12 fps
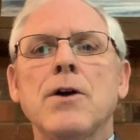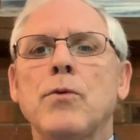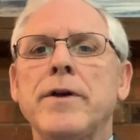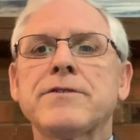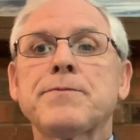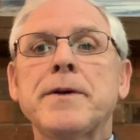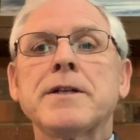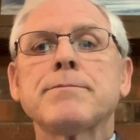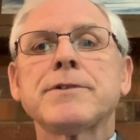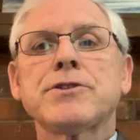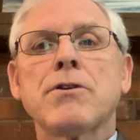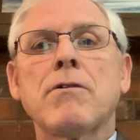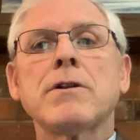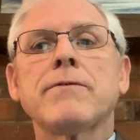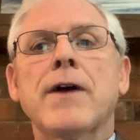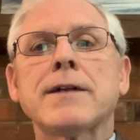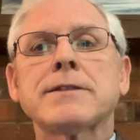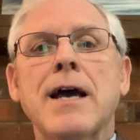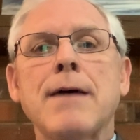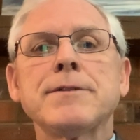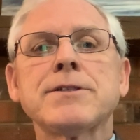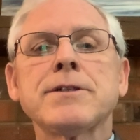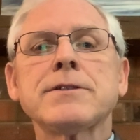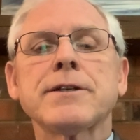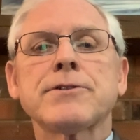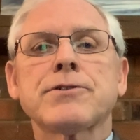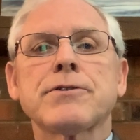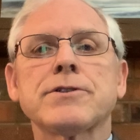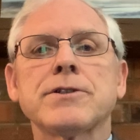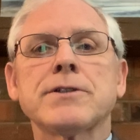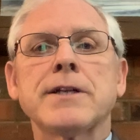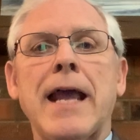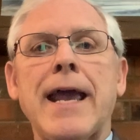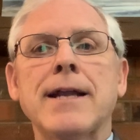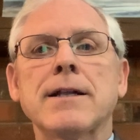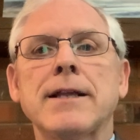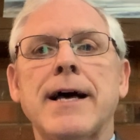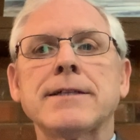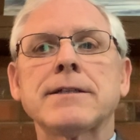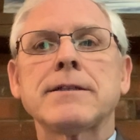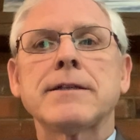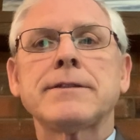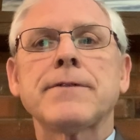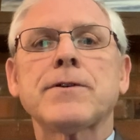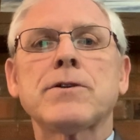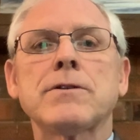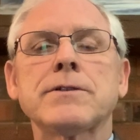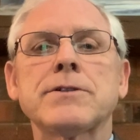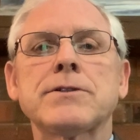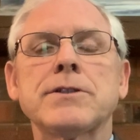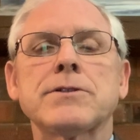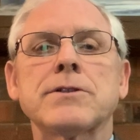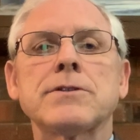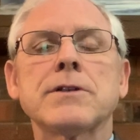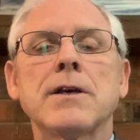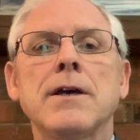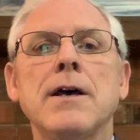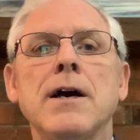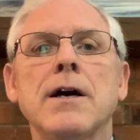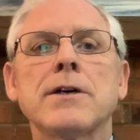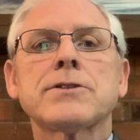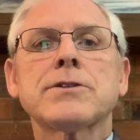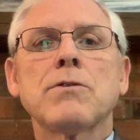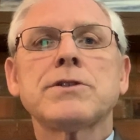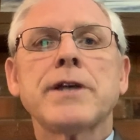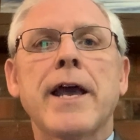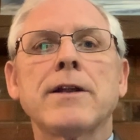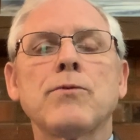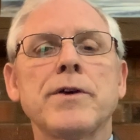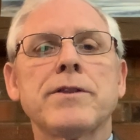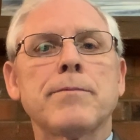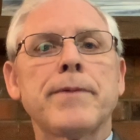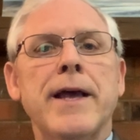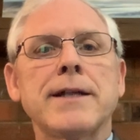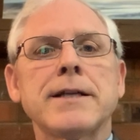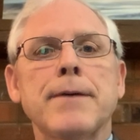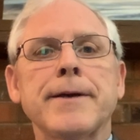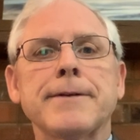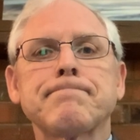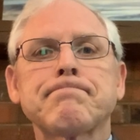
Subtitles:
We've spent a majority of our time assisting churches in analyzing the difficult decisions associated with the pandemic.